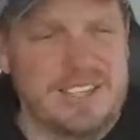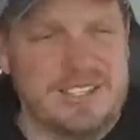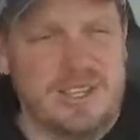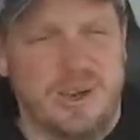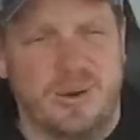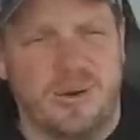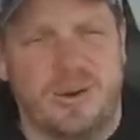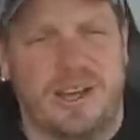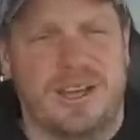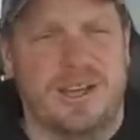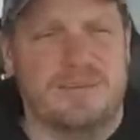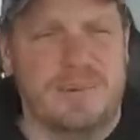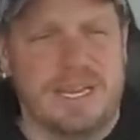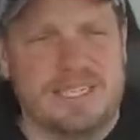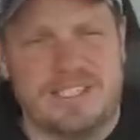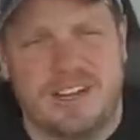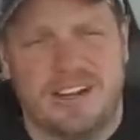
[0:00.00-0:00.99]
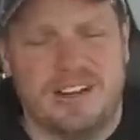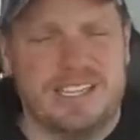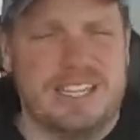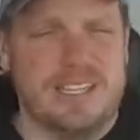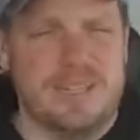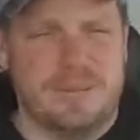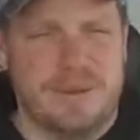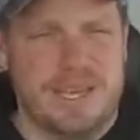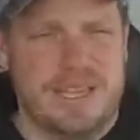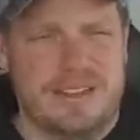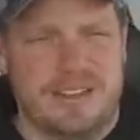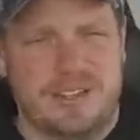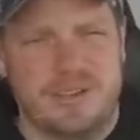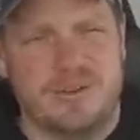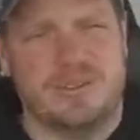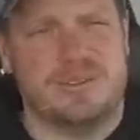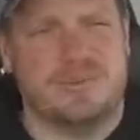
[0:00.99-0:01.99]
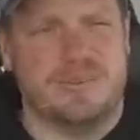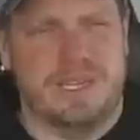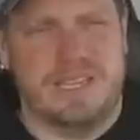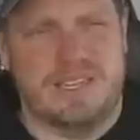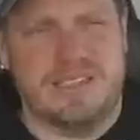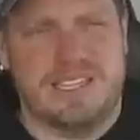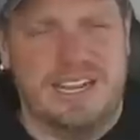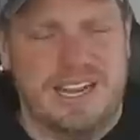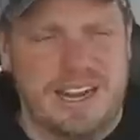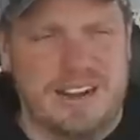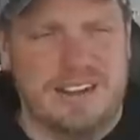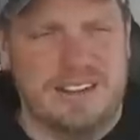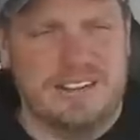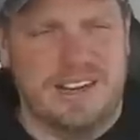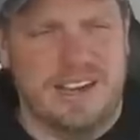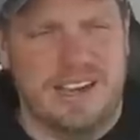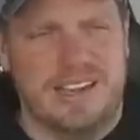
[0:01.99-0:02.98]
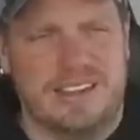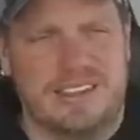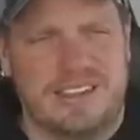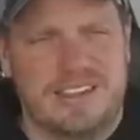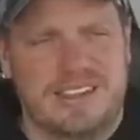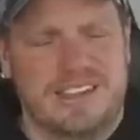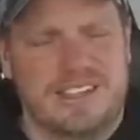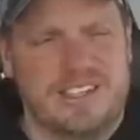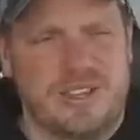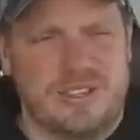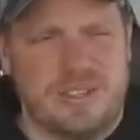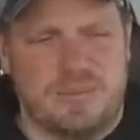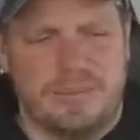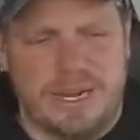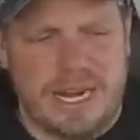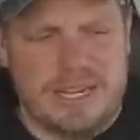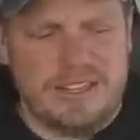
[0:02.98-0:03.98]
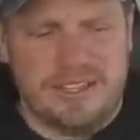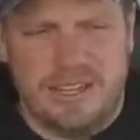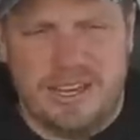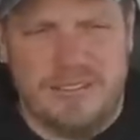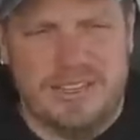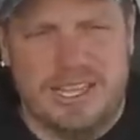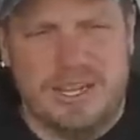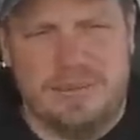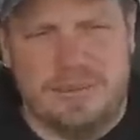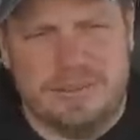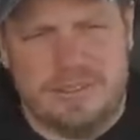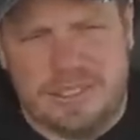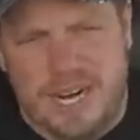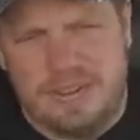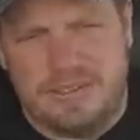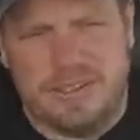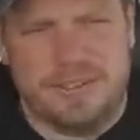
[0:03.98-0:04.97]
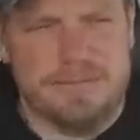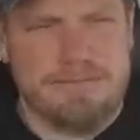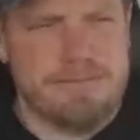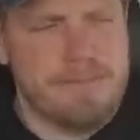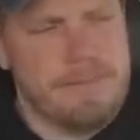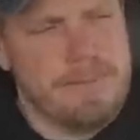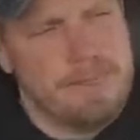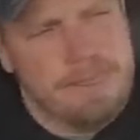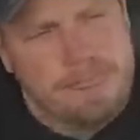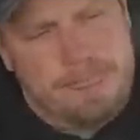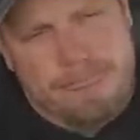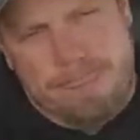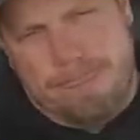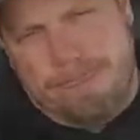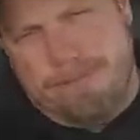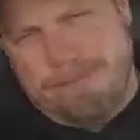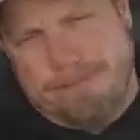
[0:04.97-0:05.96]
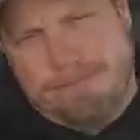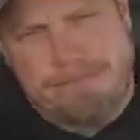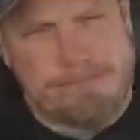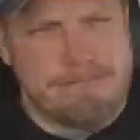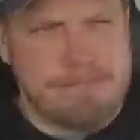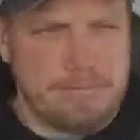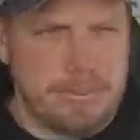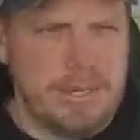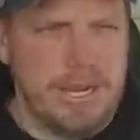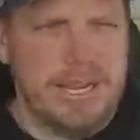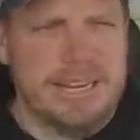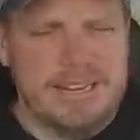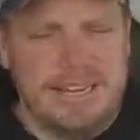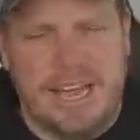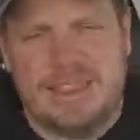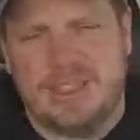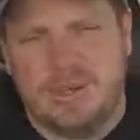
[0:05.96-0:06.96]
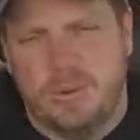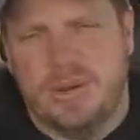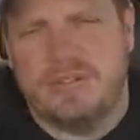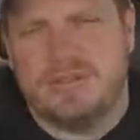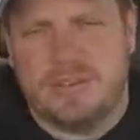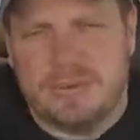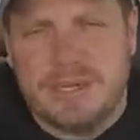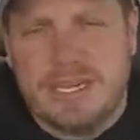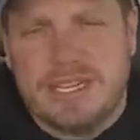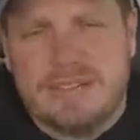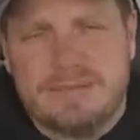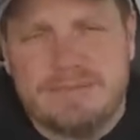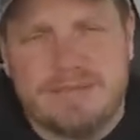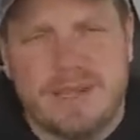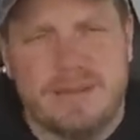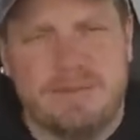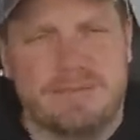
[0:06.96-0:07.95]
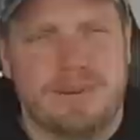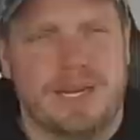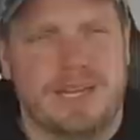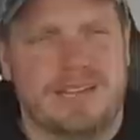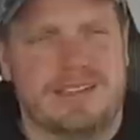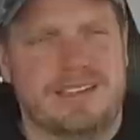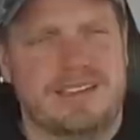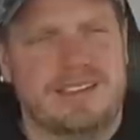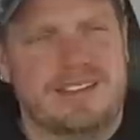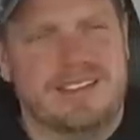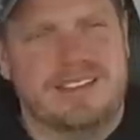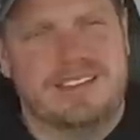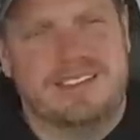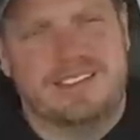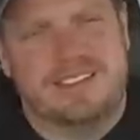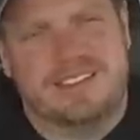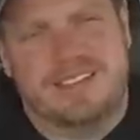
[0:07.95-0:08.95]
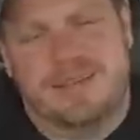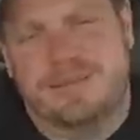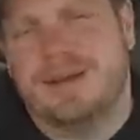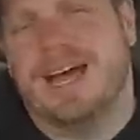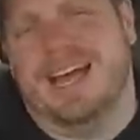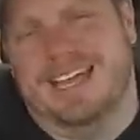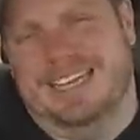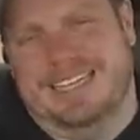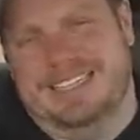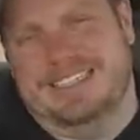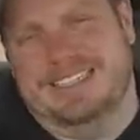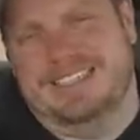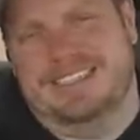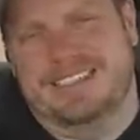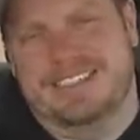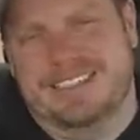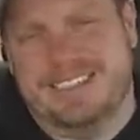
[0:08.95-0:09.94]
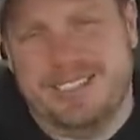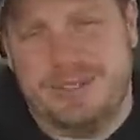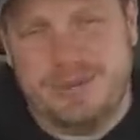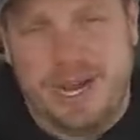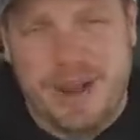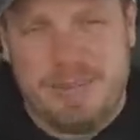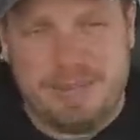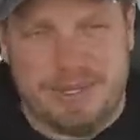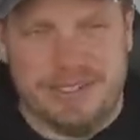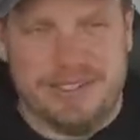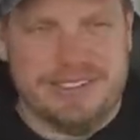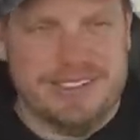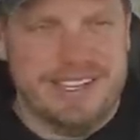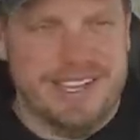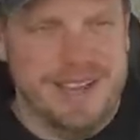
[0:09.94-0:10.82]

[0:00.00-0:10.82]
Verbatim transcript: So it makes it hard to get in the bed and use because of the higher height. So as a practical everyday driver, probably not the one for me. But come on, it's a Raptor.